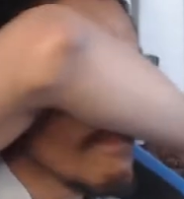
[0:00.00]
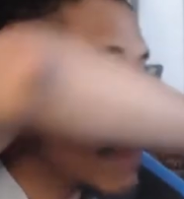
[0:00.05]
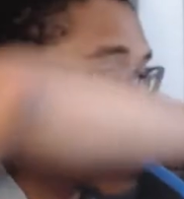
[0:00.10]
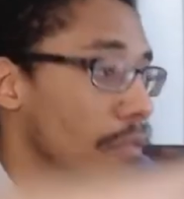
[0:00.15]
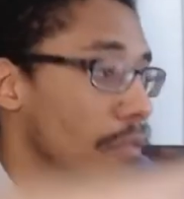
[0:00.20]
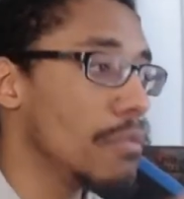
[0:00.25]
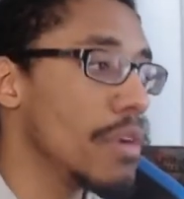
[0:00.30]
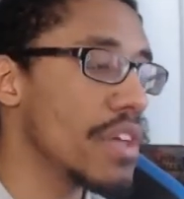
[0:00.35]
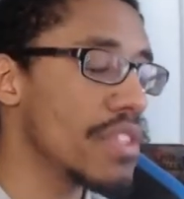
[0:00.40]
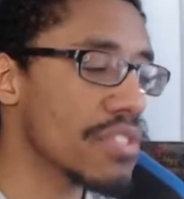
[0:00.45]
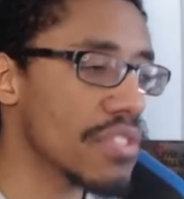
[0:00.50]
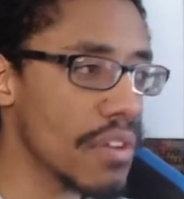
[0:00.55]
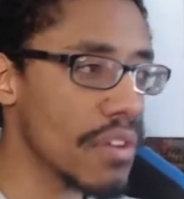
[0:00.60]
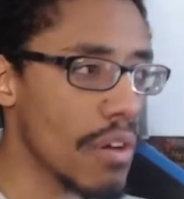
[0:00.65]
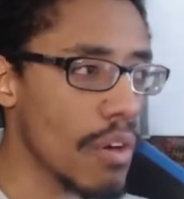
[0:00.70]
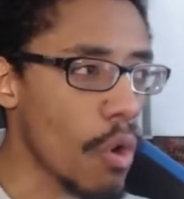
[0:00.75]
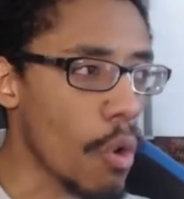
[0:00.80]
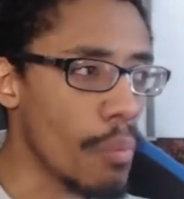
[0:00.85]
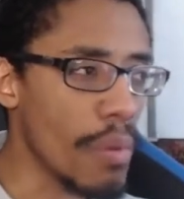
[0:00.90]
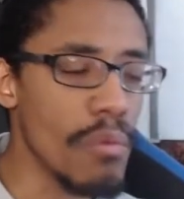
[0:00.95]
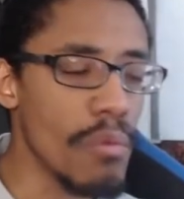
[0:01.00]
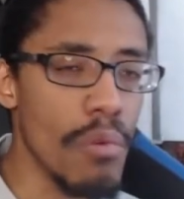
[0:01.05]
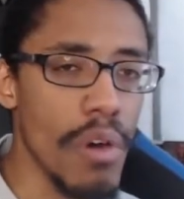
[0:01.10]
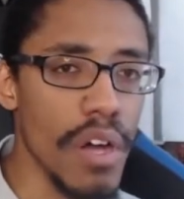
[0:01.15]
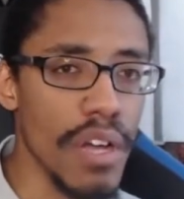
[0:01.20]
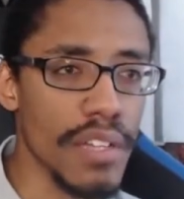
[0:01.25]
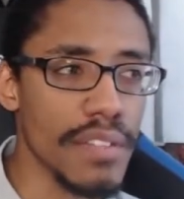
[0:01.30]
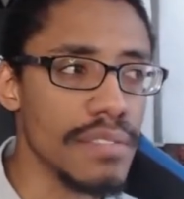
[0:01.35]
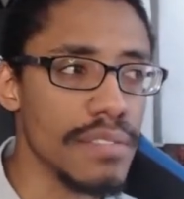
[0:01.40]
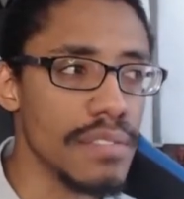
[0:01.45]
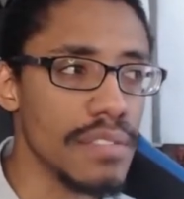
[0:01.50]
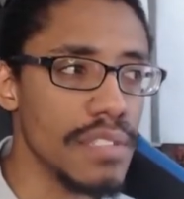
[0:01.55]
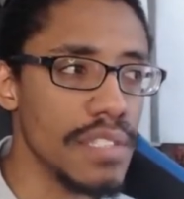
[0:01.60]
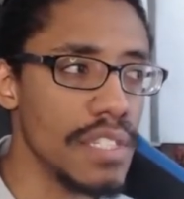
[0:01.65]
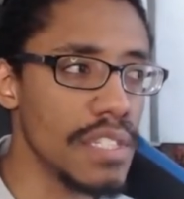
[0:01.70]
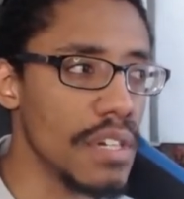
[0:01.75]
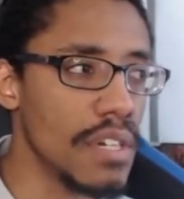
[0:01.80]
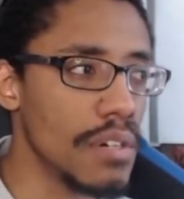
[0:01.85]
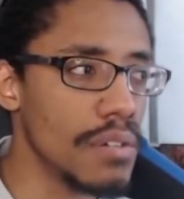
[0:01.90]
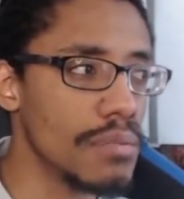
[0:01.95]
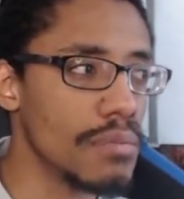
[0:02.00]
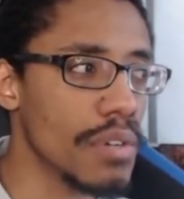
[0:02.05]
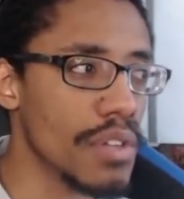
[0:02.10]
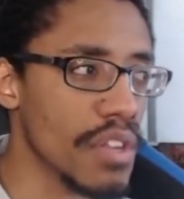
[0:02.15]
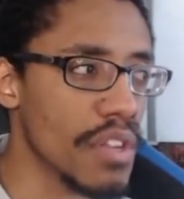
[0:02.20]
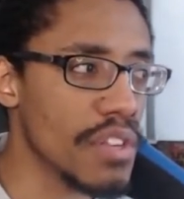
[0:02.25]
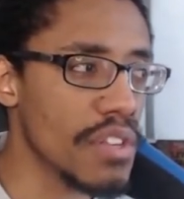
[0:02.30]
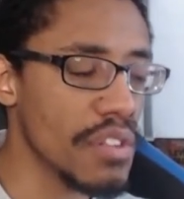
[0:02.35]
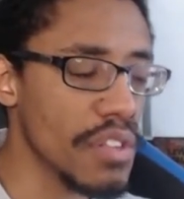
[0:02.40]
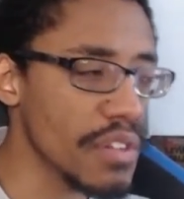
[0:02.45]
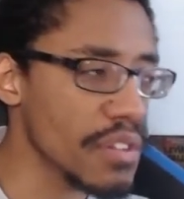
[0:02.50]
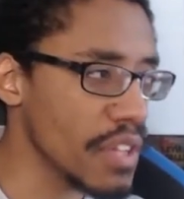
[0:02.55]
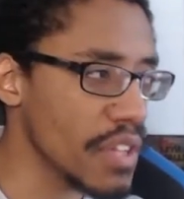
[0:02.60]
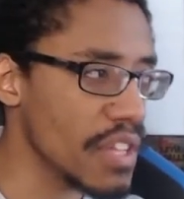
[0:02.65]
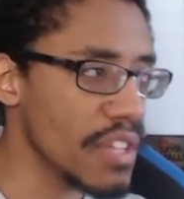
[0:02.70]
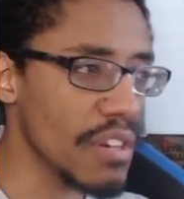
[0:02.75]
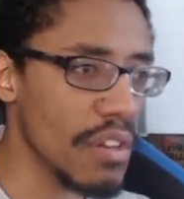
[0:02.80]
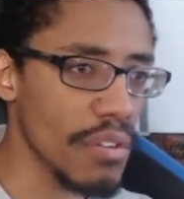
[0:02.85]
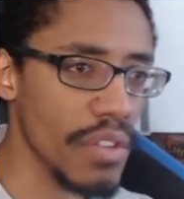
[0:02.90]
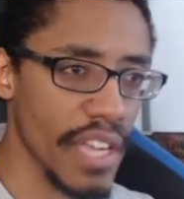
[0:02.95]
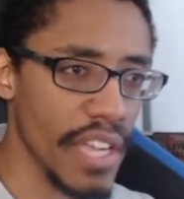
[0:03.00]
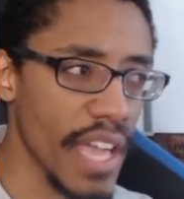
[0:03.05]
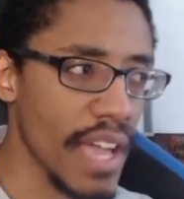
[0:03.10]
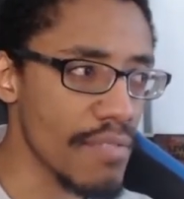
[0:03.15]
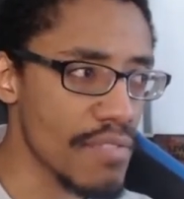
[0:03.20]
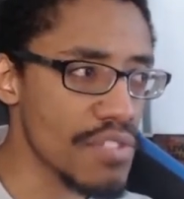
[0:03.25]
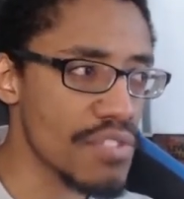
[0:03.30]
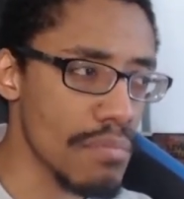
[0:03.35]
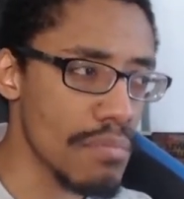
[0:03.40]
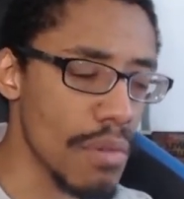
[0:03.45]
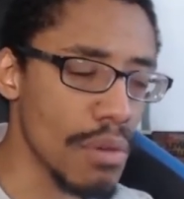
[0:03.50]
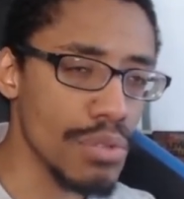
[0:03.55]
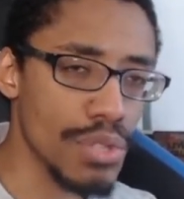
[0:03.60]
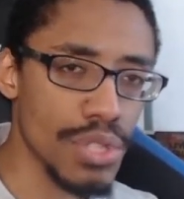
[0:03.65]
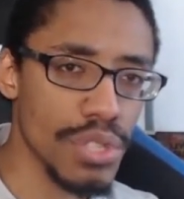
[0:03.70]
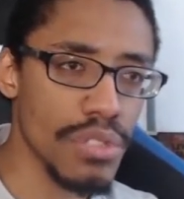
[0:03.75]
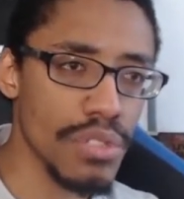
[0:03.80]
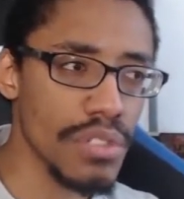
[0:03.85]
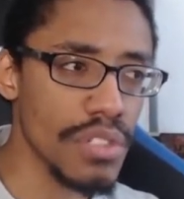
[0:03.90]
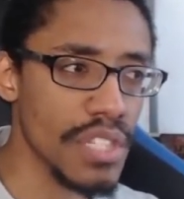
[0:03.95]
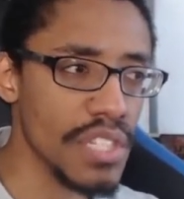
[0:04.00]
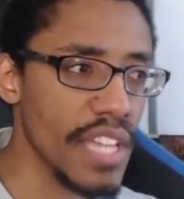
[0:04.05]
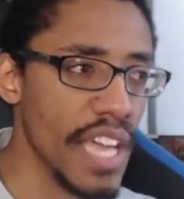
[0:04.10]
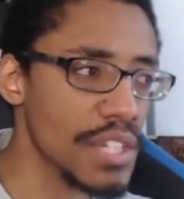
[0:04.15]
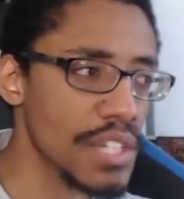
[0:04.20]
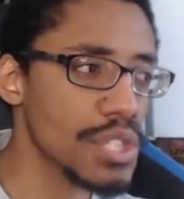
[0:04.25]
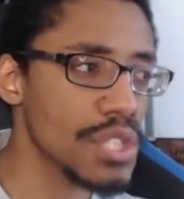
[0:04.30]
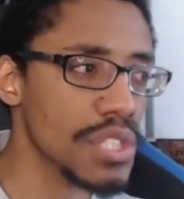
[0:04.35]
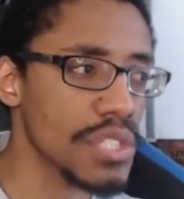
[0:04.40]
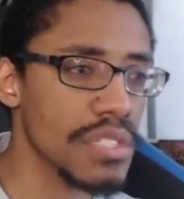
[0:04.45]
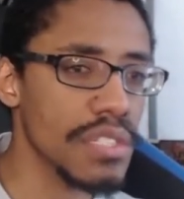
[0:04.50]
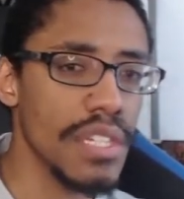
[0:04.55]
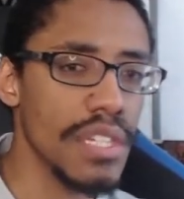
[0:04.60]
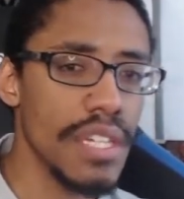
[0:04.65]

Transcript: with Obi-Wan, you know, where they clearly, you know, like have this emotional connection.